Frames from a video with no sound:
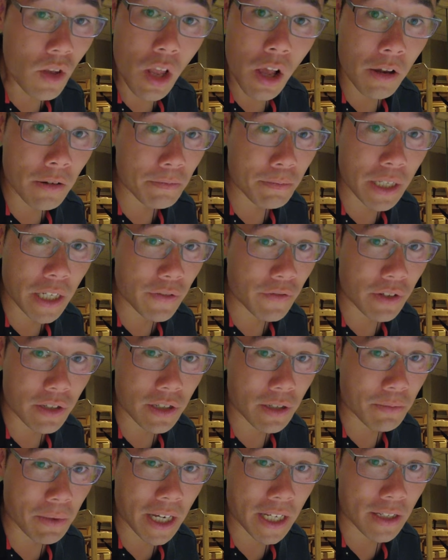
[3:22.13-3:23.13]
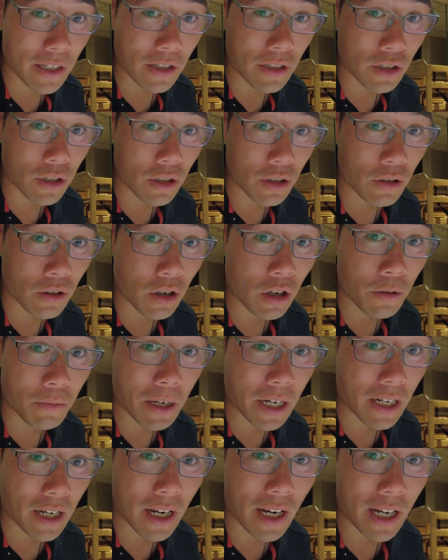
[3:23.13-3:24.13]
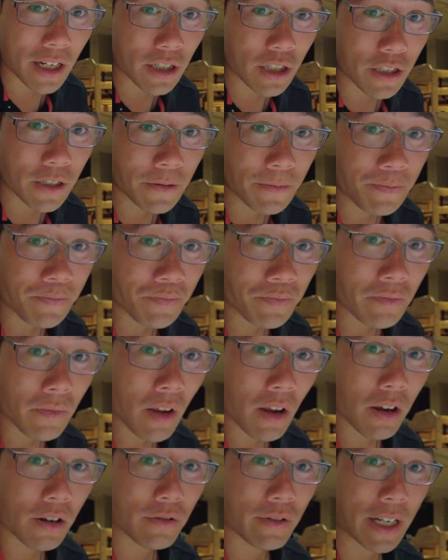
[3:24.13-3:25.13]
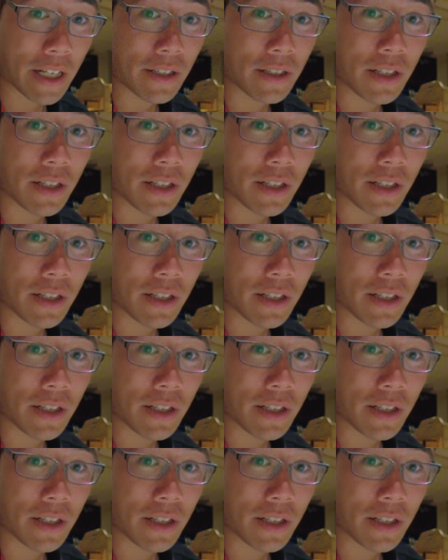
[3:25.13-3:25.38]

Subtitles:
The beef is amazing too. Oh my gosh. Great